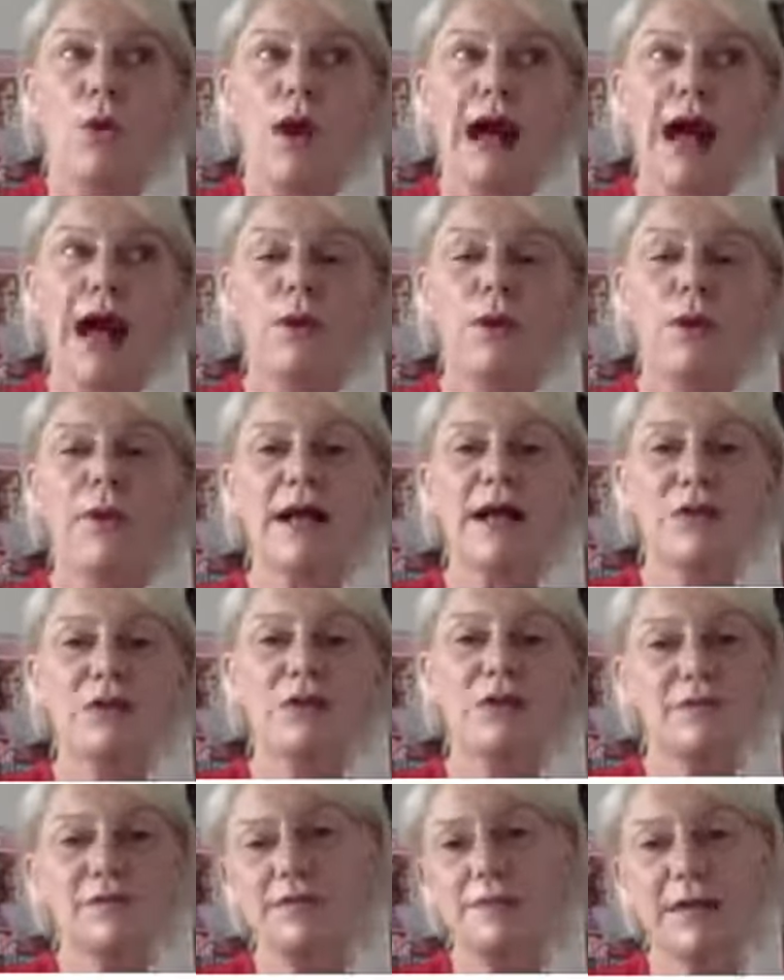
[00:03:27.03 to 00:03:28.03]
how can
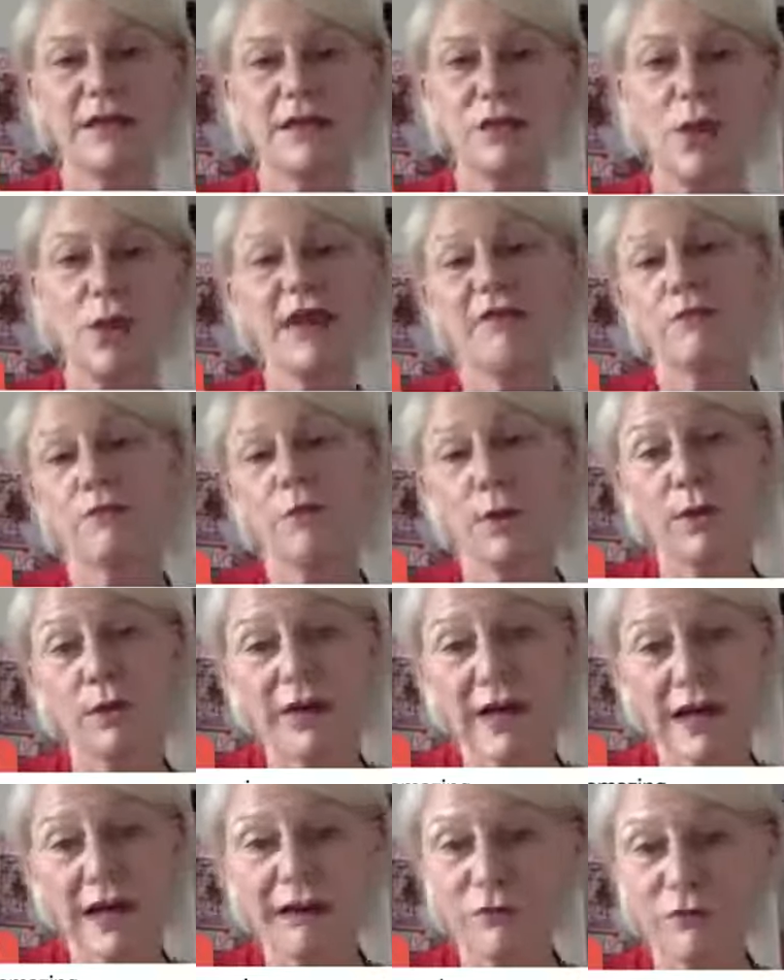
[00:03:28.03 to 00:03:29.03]
you? I mean, not everyone
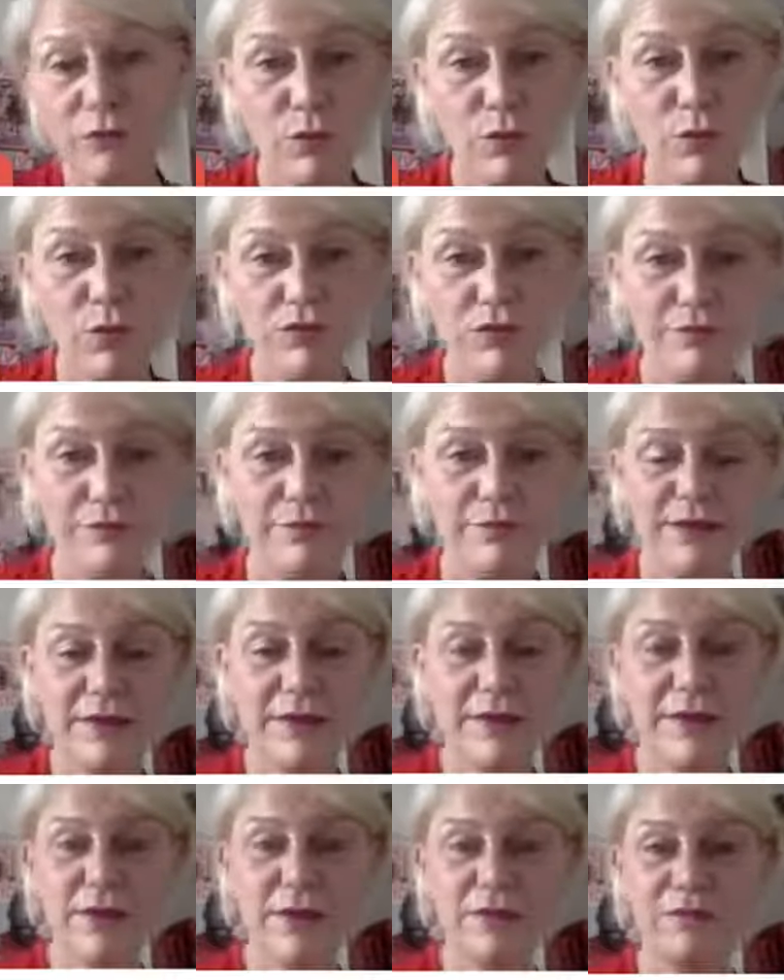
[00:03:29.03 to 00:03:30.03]
can afford,
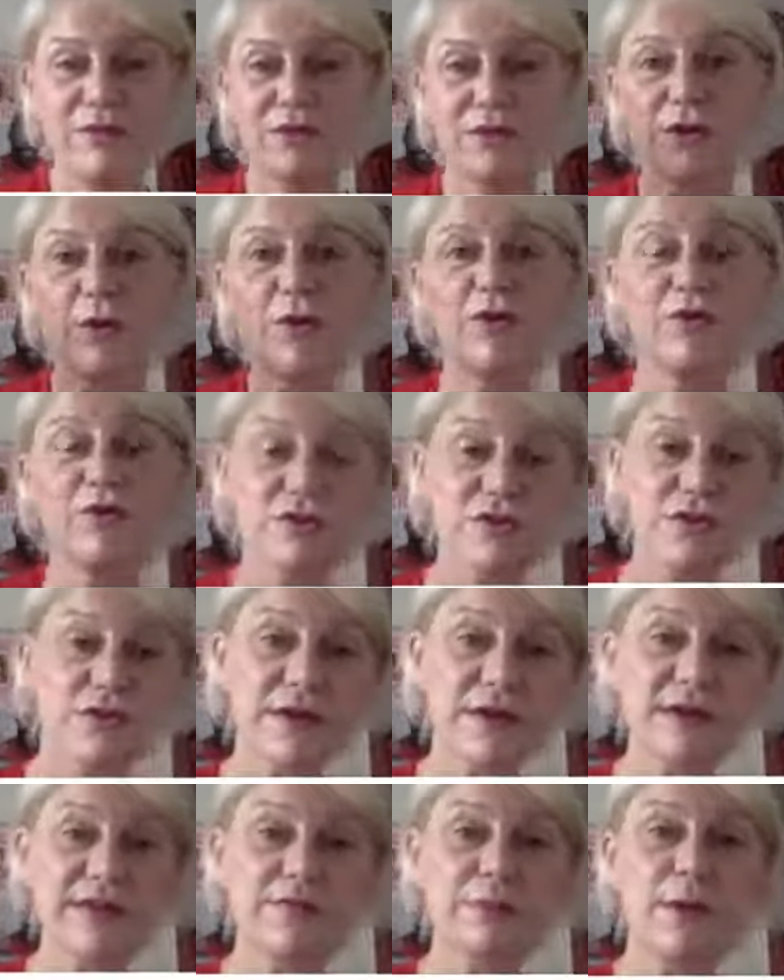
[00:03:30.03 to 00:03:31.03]
to go on a
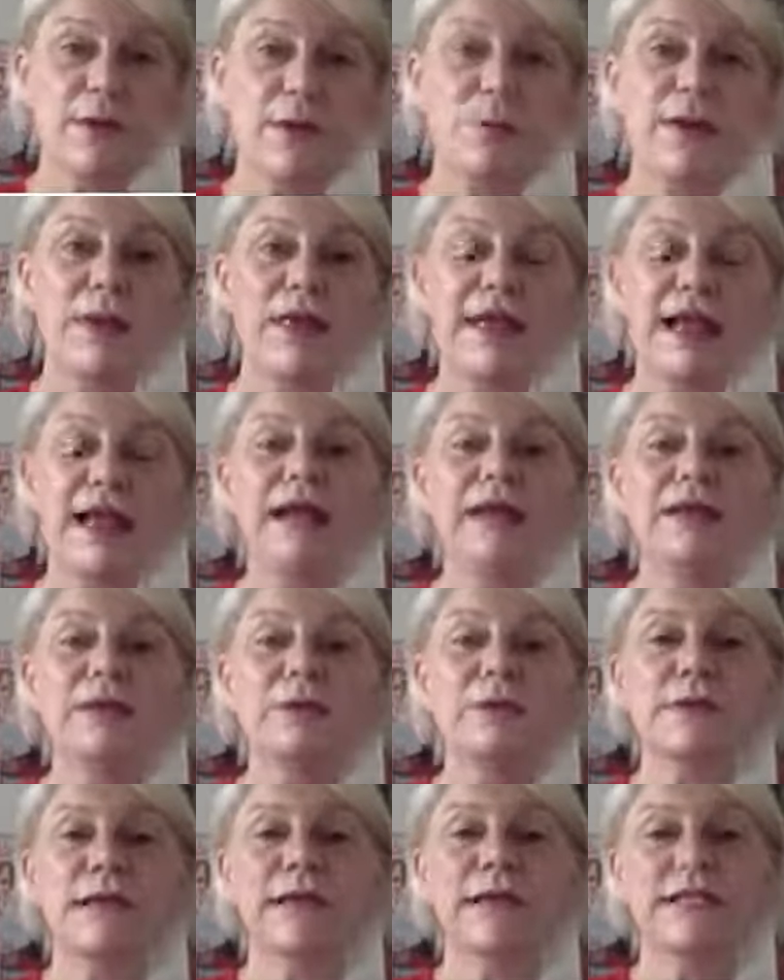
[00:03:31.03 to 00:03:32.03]
retreat, but we can
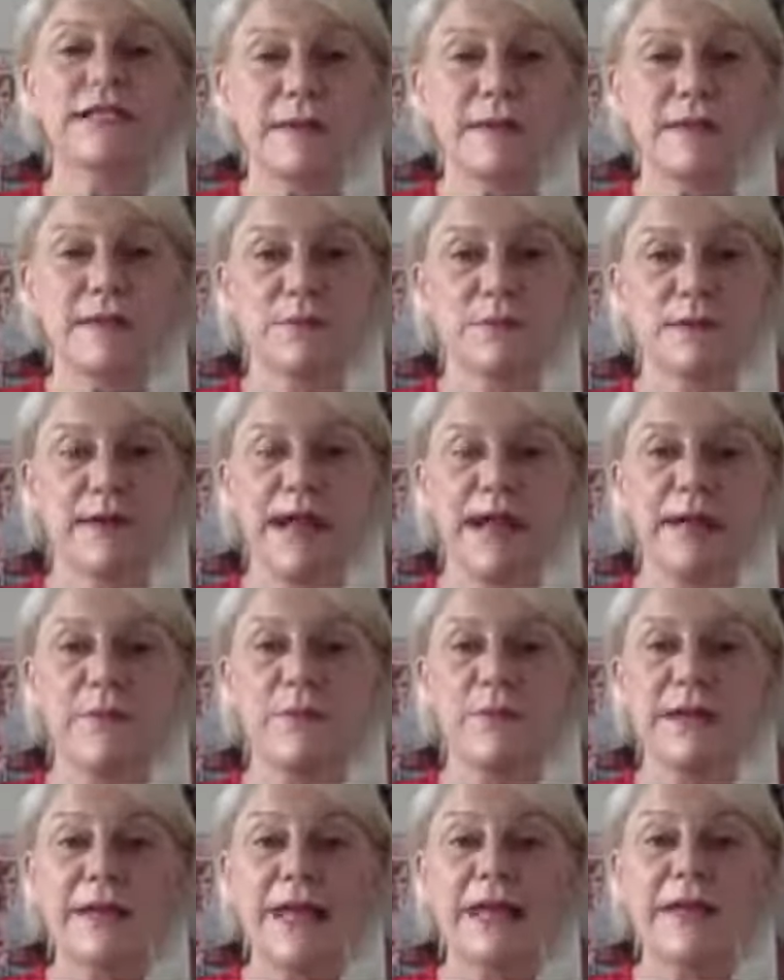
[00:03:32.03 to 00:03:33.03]
create space. We can
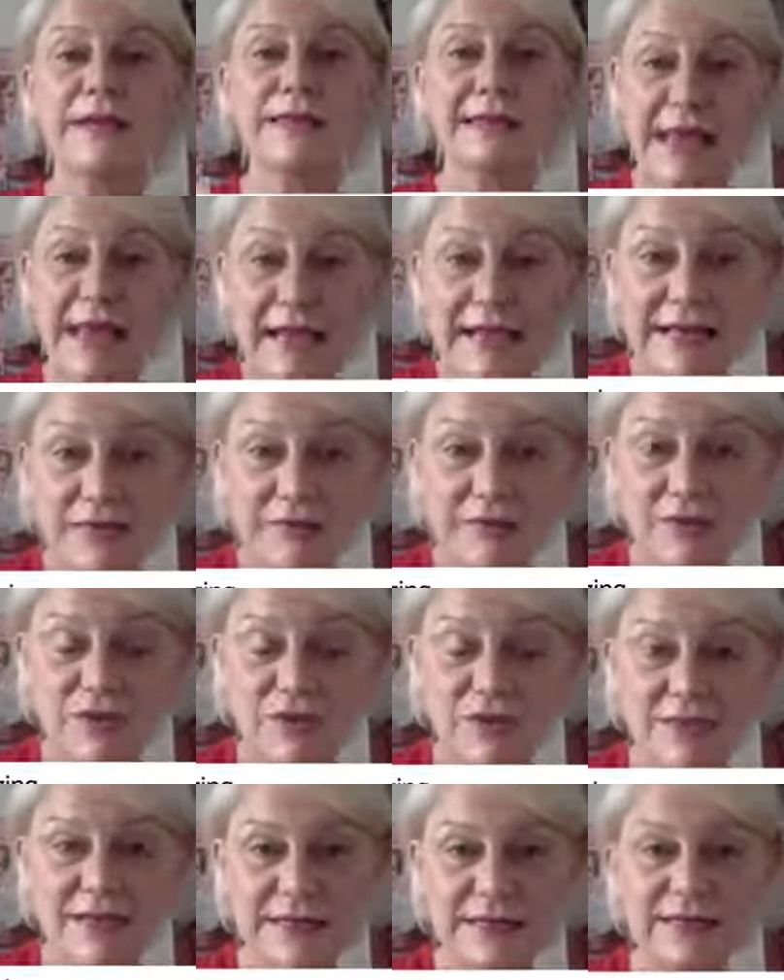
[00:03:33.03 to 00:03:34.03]
create daily
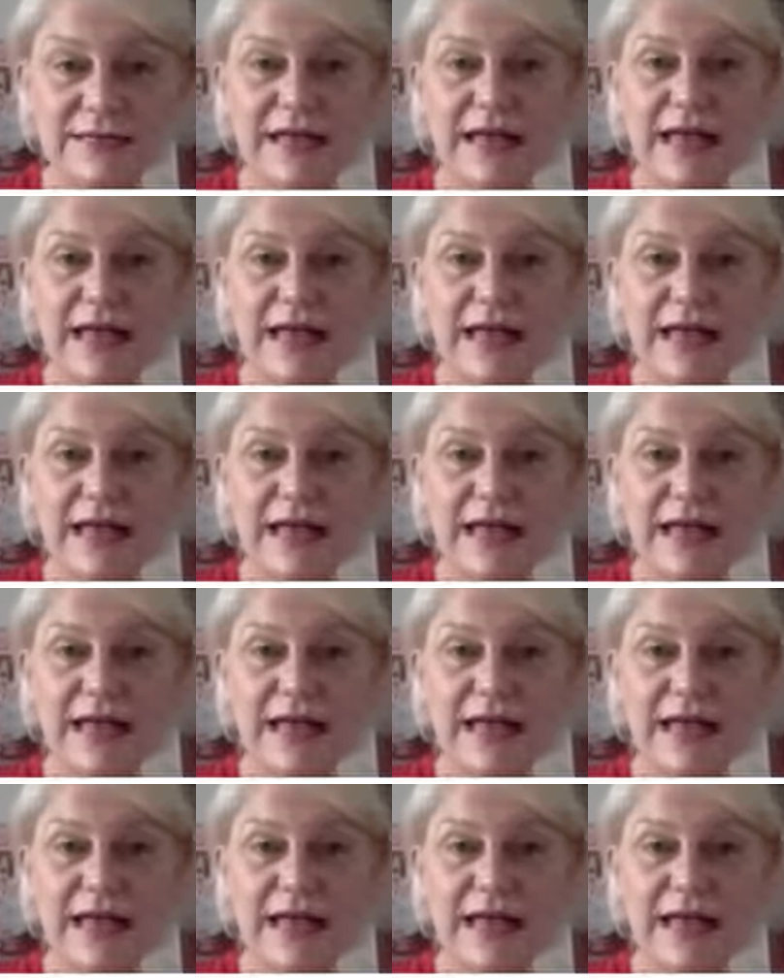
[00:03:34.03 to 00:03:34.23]
retreat.